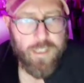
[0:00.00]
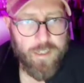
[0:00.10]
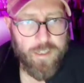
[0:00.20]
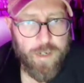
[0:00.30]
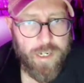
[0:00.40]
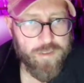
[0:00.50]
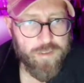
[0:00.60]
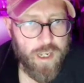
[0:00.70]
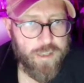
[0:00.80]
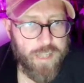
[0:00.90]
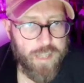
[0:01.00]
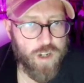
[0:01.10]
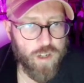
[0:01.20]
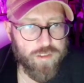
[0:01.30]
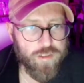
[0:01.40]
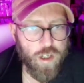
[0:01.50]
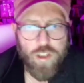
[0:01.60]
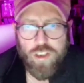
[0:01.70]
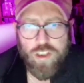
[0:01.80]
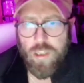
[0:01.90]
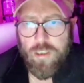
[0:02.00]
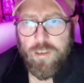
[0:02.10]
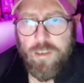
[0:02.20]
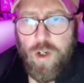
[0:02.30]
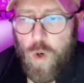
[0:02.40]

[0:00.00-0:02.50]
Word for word: And there it is. There's your solution.